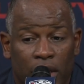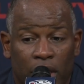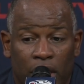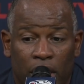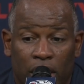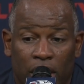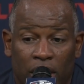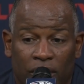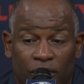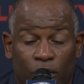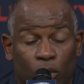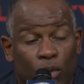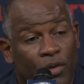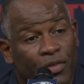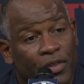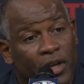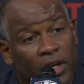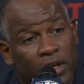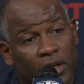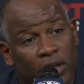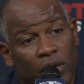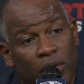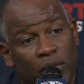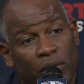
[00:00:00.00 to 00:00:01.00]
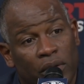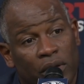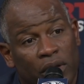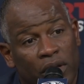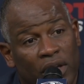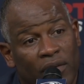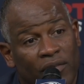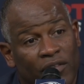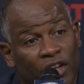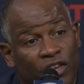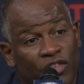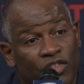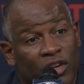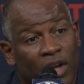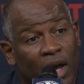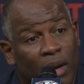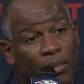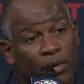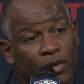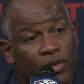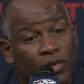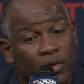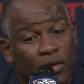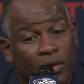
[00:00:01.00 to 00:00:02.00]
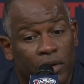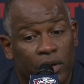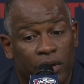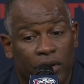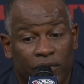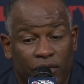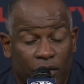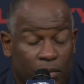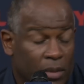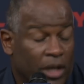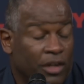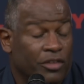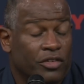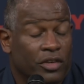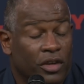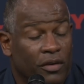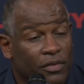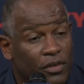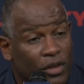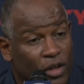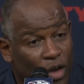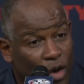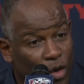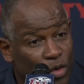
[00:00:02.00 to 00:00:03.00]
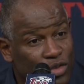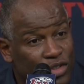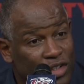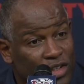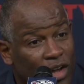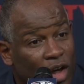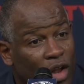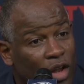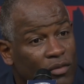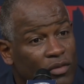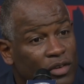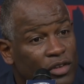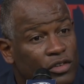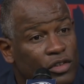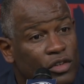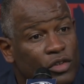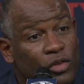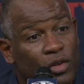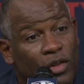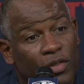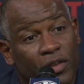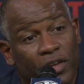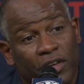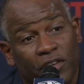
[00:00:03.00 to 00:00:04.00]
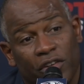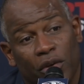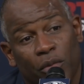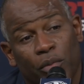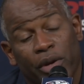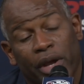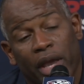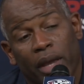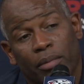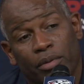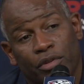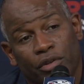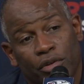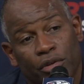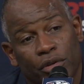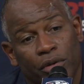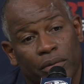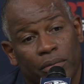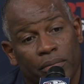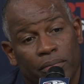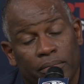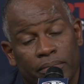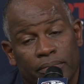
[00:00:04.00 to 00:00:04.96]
uh, for what they do and giving us an opportunity for myself, the coach, and all of us to do the things that we're able to do.